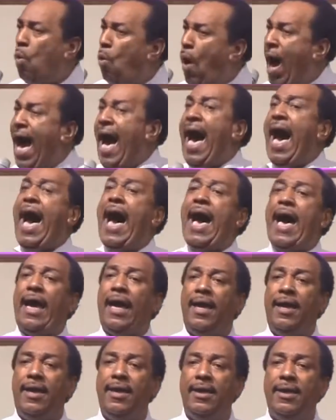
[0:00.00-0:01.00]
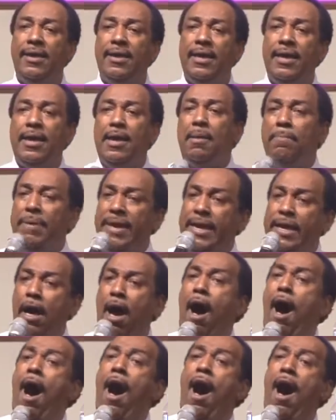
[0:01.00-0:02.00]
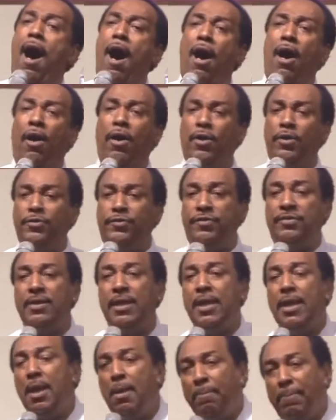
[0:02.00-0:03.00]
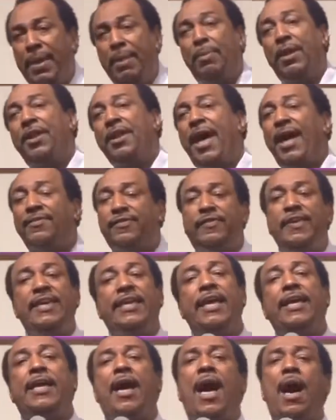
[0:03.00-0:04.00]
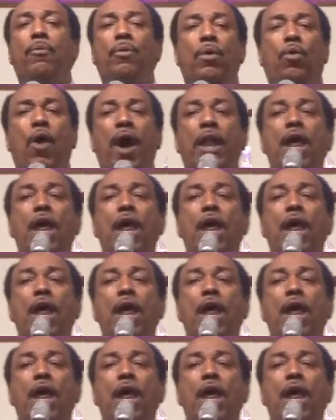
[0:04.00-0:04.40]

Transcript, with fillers: Why? Because people are not seeking God with